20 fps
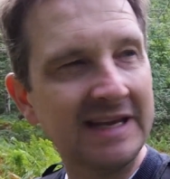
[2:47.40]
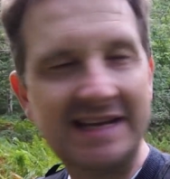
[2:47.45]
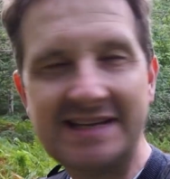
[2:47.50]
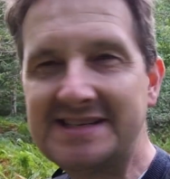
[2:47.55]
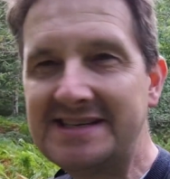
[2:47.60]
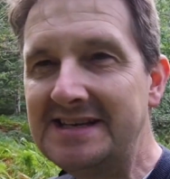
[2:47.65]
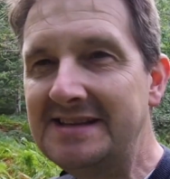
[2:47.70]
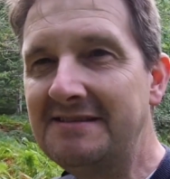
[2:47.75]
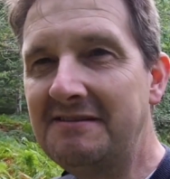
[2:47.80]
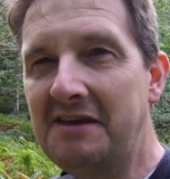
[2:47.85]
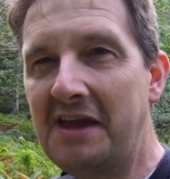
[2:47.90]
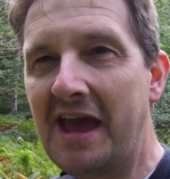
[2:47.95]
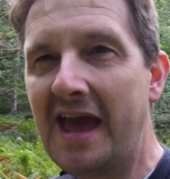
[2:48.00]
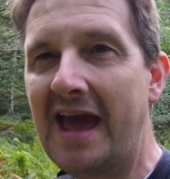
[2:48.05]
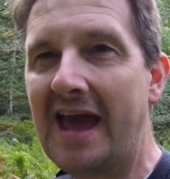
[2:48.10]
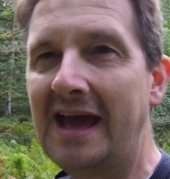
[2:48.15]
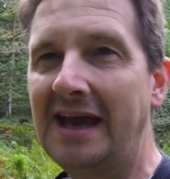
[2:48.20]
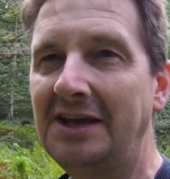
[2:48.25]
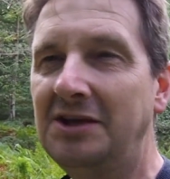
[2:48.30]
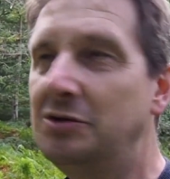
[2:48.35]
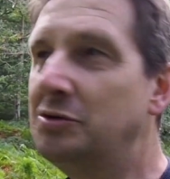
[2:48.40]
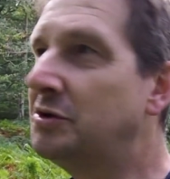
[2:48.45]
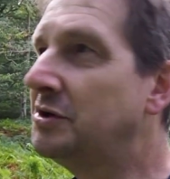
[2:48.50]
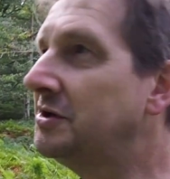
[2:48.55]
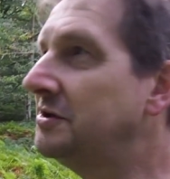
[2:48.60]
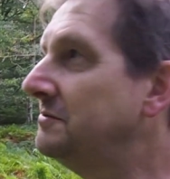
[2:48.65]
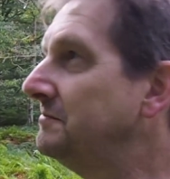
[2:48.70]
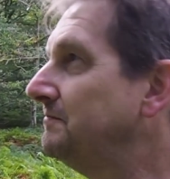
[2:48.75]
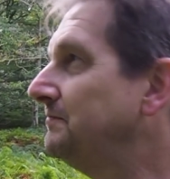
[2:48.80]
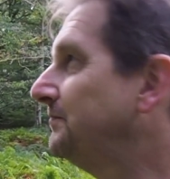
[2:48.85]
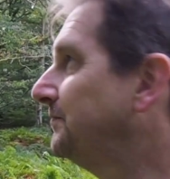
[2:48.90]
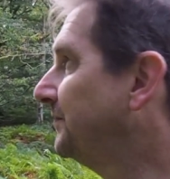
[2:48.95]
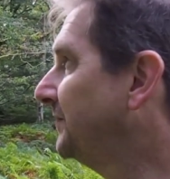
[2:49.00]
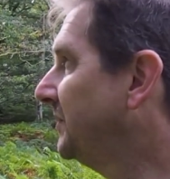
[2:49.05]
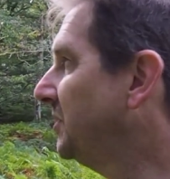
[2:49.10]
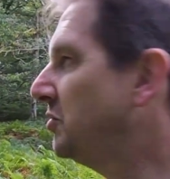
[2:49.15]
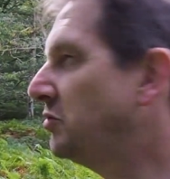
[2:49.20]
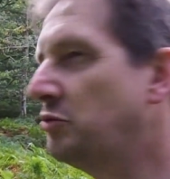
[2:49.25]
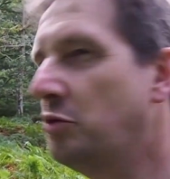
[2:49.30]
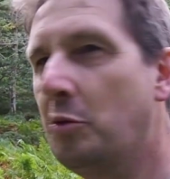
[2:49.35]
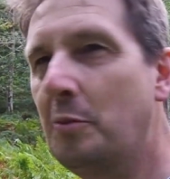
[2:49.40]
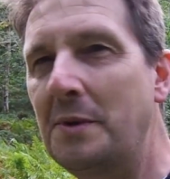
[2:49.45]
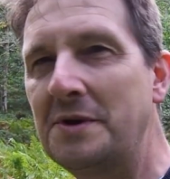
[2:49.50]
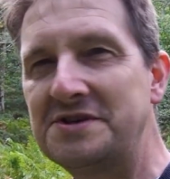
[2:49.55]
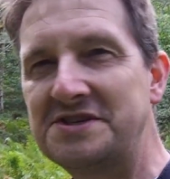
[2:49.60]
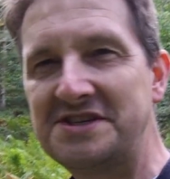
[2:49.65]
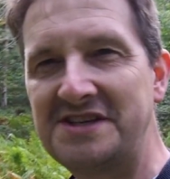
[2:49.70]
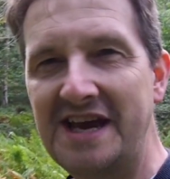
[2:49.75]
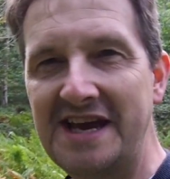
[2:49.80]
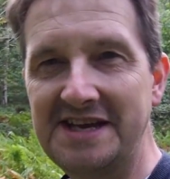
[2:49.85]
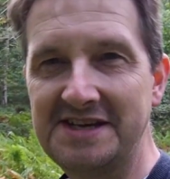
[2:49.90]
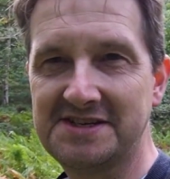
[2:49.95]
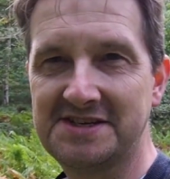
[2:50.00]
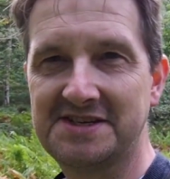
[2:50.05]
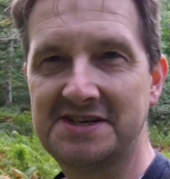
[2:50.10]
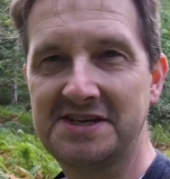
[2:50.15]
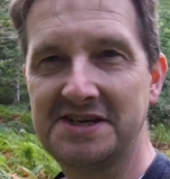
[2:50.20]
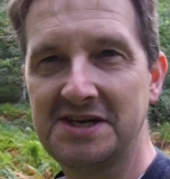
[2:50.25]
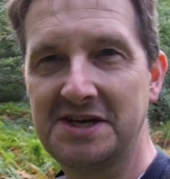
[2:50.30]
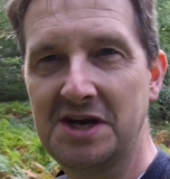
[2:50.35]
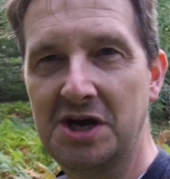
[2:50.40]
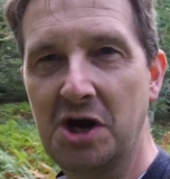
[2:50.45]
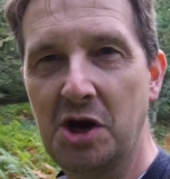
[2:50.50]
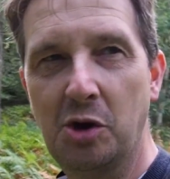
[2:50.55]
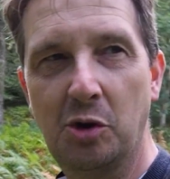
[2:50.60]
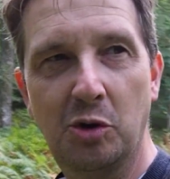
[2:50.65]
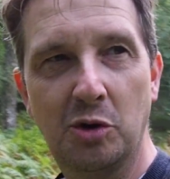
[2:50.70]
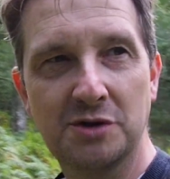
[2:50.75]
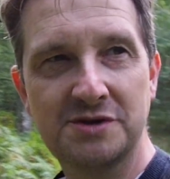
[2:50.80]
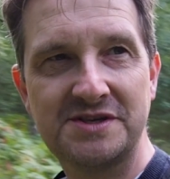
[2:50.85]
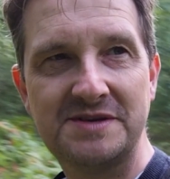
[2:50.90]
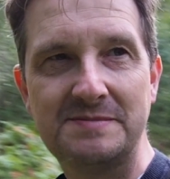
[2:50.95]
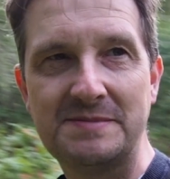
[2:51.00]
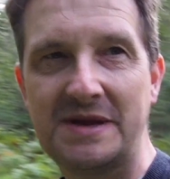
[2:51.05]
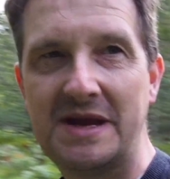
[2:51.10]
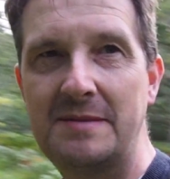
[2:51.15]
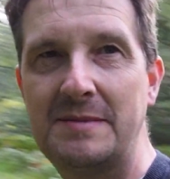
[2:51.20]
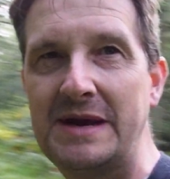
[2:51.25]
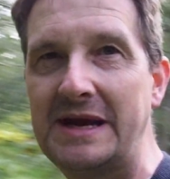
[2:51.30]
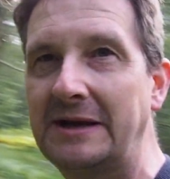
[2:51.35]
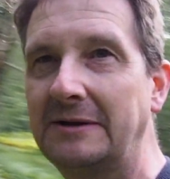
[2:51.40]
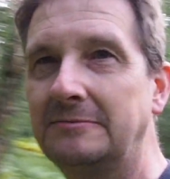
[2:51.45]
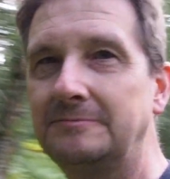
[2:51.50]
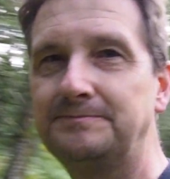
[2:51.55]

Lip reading: in the air. You can almost taste autumn coming.